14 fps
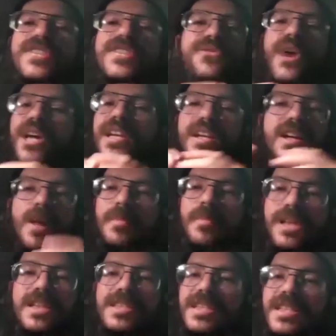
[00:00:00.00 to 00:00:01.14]
fucking
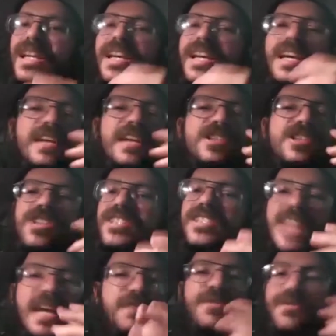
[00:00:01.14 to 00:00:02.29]
companies is just
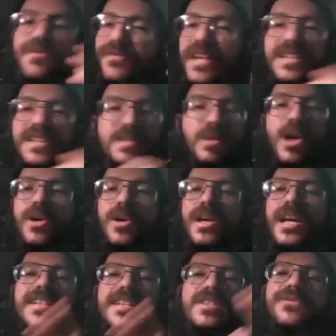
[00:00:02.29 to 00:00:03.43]
saving face, bro.
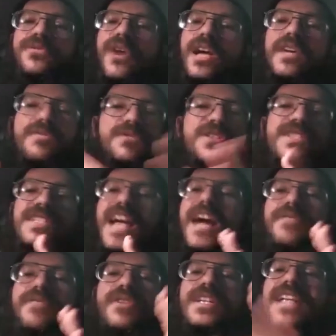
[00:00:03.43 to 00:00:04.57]
It's a fucking
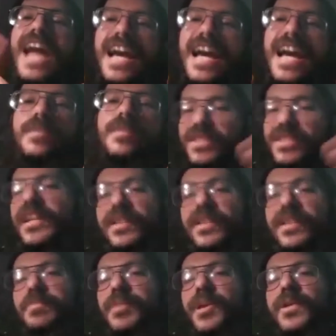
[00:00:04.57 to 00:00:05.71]
facade for 90% of
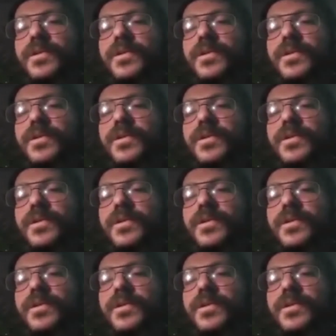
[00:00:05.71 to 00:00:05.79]
them, bro.